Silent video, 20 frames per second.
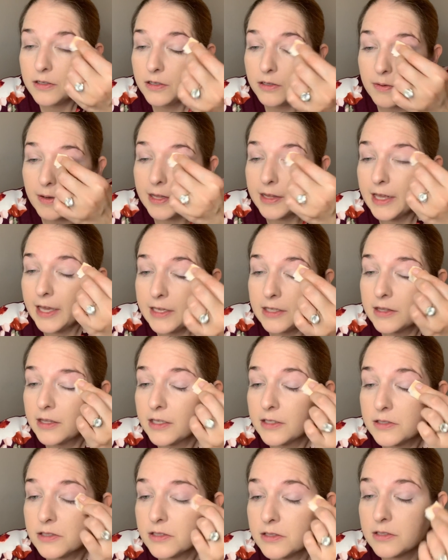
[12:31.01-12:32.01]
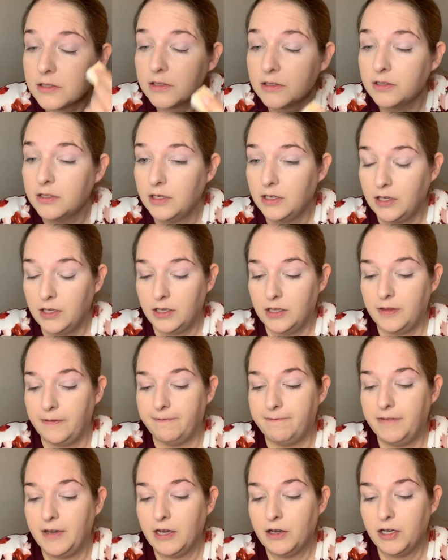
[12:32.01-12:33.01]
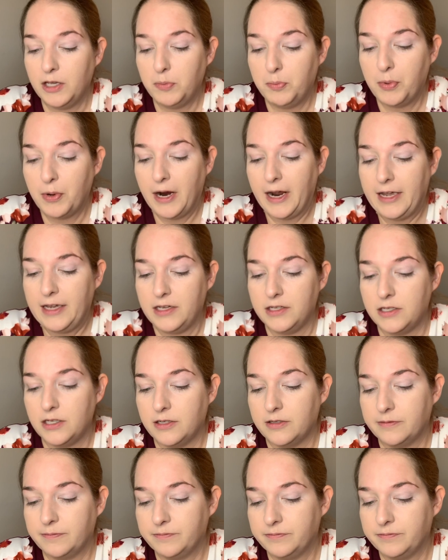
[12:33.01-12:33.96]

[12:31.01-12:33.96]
Oh, I like this. Very bright.